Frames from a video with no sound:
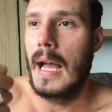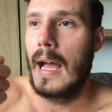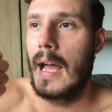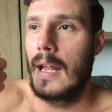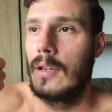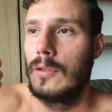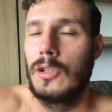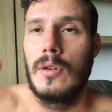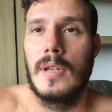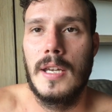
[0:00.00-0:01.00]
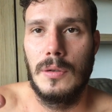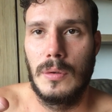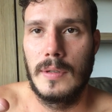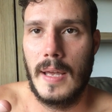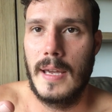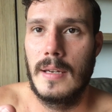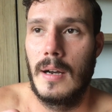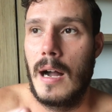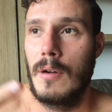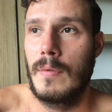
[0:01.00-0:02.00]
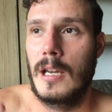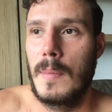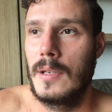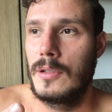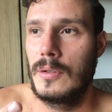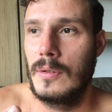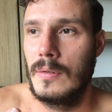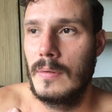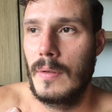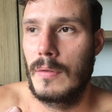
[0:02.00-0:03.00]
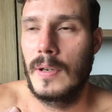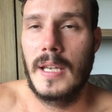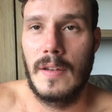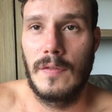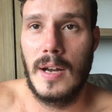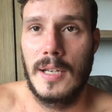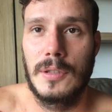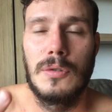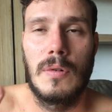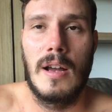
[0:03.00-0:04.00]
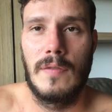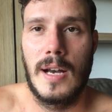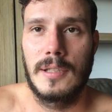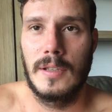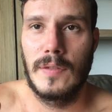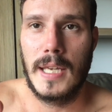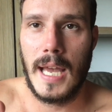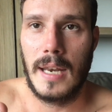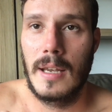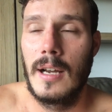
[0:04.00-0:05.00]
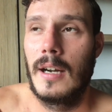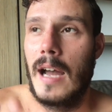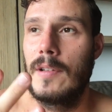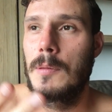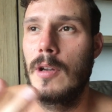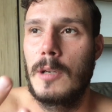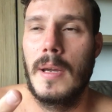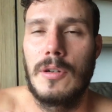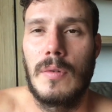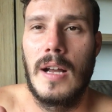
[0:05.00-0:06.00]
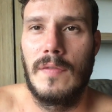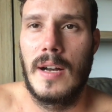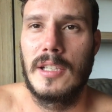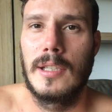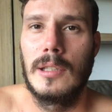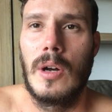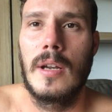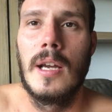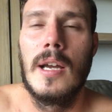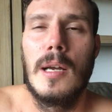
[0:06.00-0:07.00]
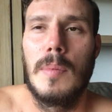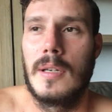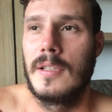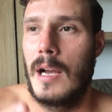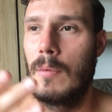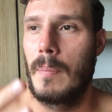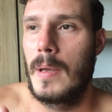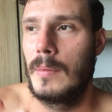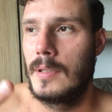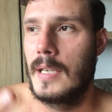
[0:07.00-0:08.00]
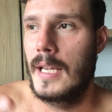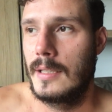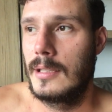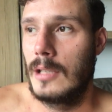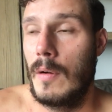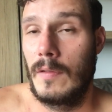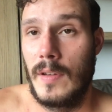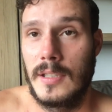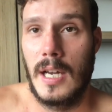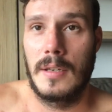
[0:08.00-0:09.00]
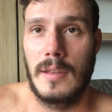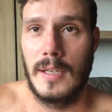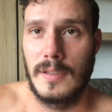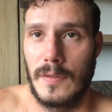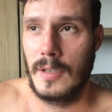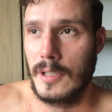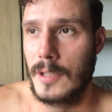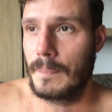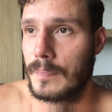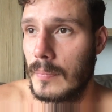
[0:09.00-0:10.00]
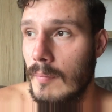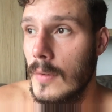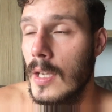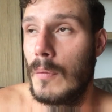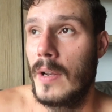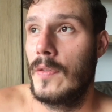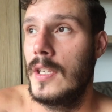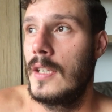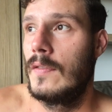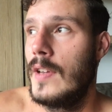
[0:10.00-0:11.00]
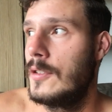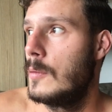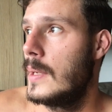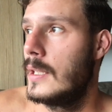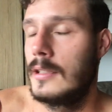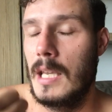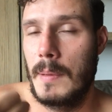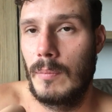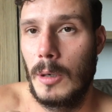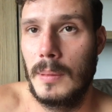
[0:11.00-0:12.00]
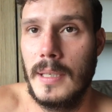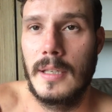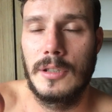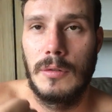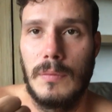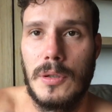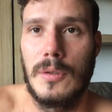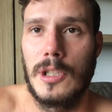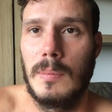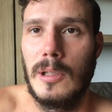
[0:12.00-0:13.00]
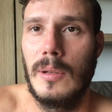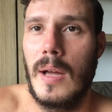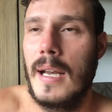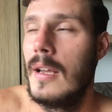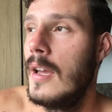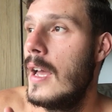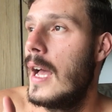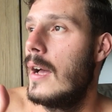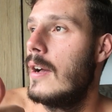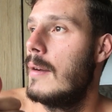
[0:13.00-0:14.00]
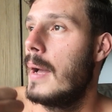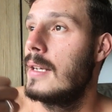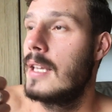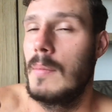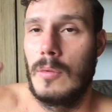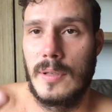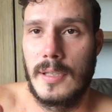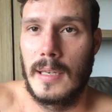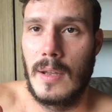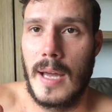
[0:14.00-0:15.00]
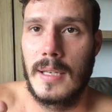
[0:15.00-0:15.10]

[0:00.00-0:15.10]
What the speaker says: And don't eat all day. I would recommend a 2-3 day fast, dry fast if you can. I haven't spoken about dry fasting a lot because I want people to take it slow and fix the other things first. One thing you could fix would be sleeping properly, because it reduce the blue light. And get more sunlight.